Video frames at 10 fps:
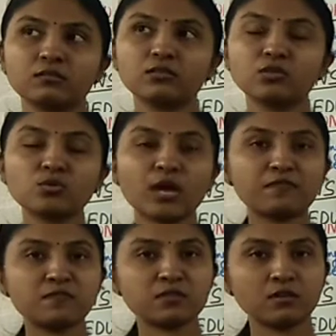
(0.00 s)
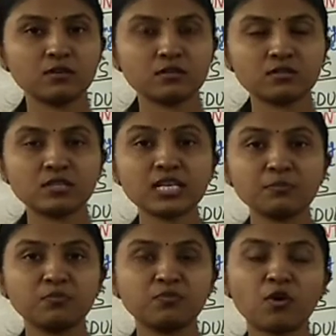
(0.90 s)
you have
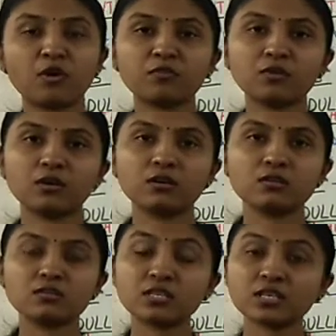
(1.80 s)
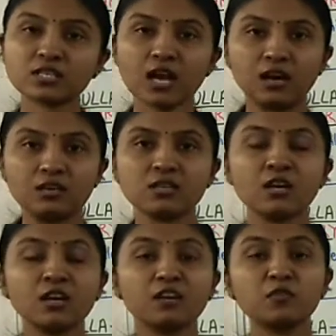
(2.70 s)
sleep for 6 hours,
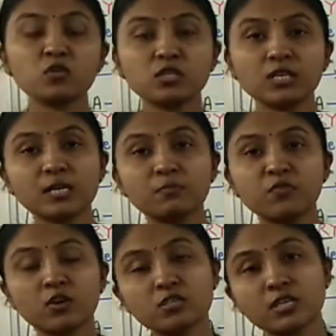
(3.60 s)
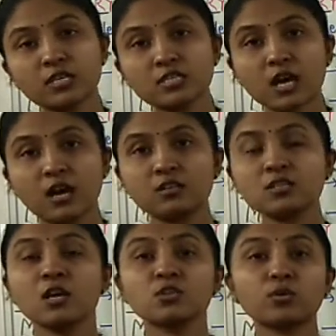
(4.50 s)
if you sleep for 6 hours,
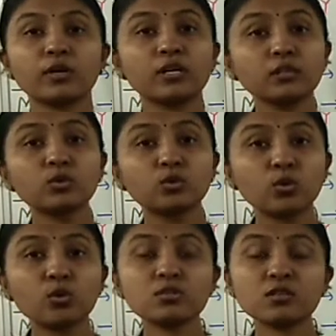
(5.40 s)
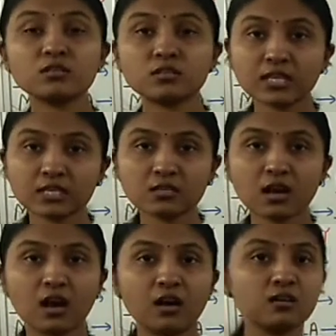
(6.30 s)
so in those 6
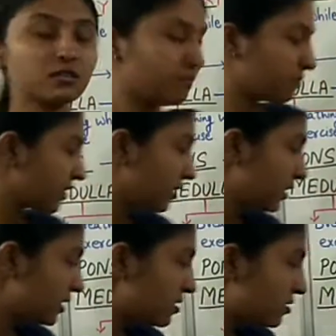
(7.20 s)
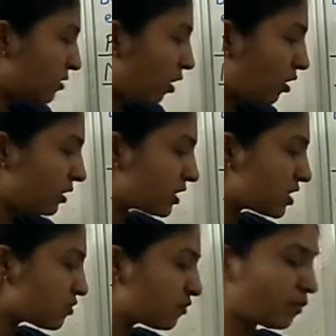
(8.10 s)
hours, this all
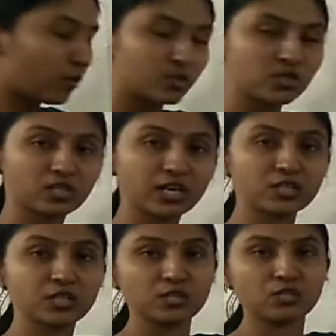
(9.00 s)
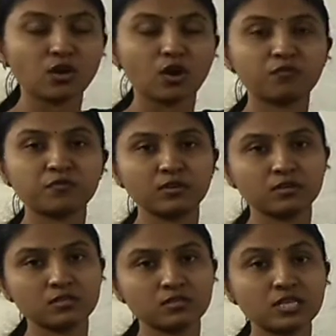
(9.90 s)
these four stages of
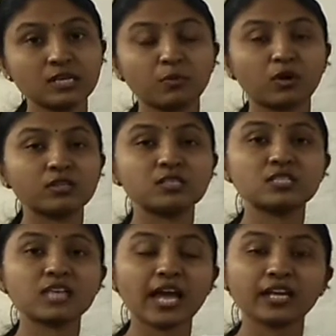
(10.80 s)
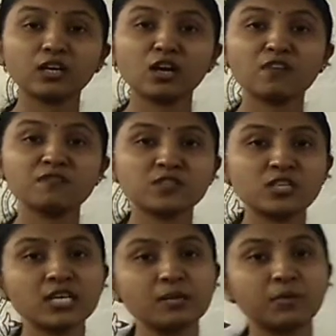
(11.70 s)
sleep or this cycle of
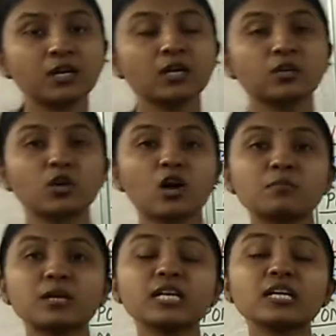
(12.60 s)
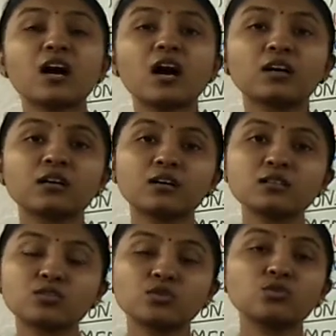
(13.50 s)
sleep normally
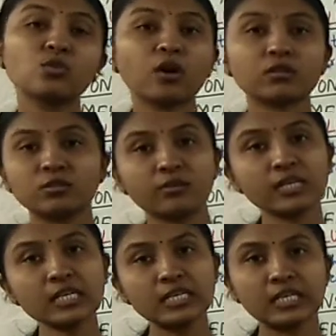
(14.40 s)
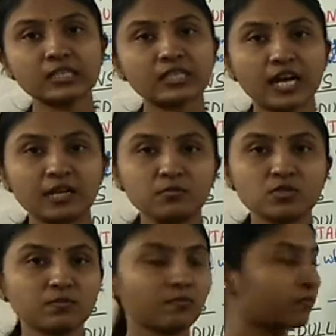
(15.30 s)
occurs 2 or 3
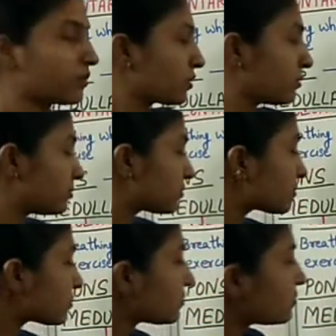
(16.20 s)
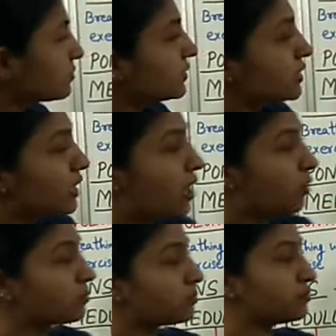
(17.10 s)
times.
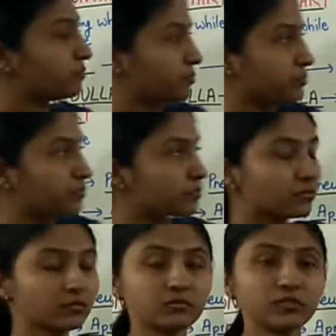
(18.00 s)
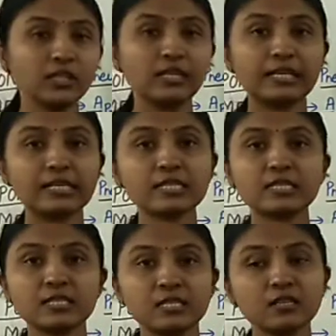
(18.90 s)
Now let us
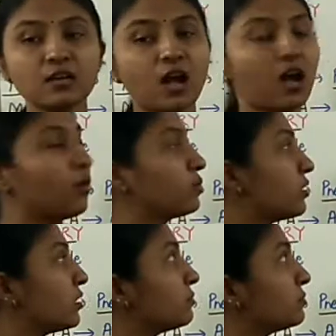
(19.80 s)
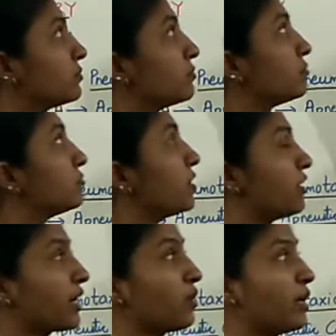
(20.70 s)
see how the
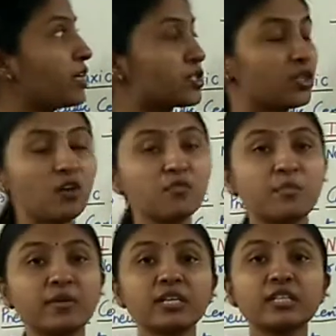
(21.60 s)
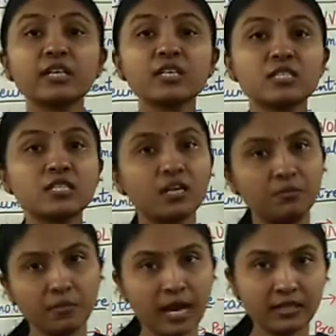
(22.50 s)
regulation of breathing is
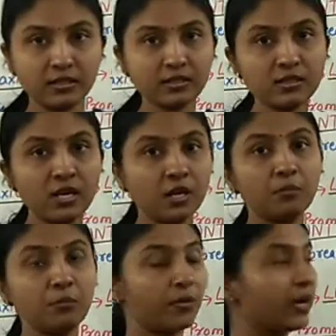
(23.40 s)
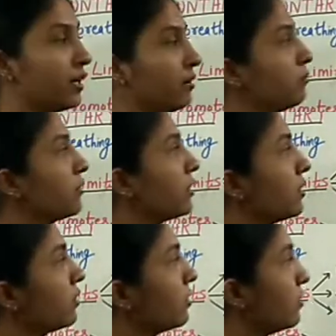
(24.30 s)
done by the brain.
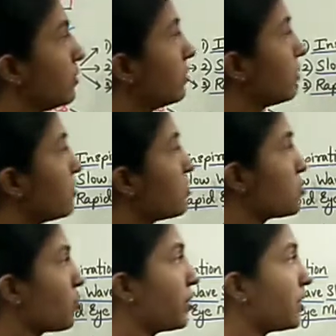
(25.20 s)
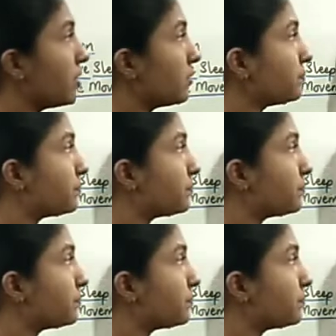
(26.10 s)
So here,